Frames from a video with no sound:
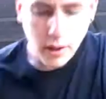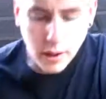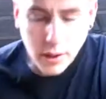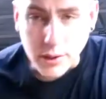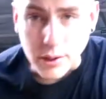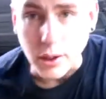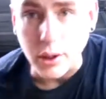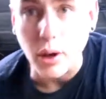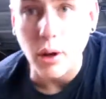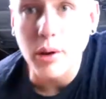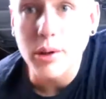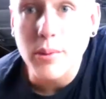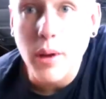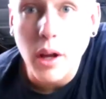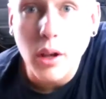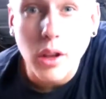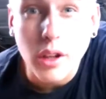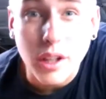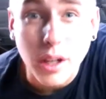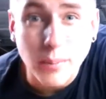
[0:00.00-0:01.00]
So you always
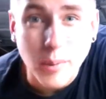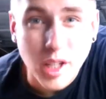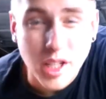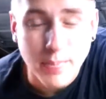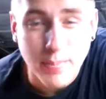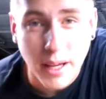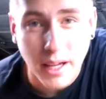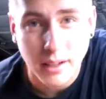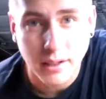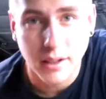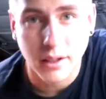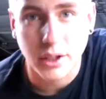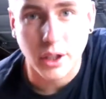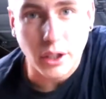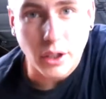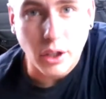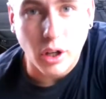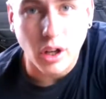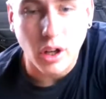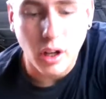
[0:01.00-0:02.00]
want to look up the specs on
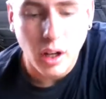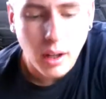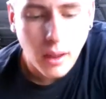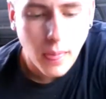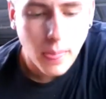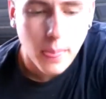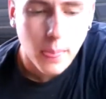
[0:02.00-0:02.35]
your car.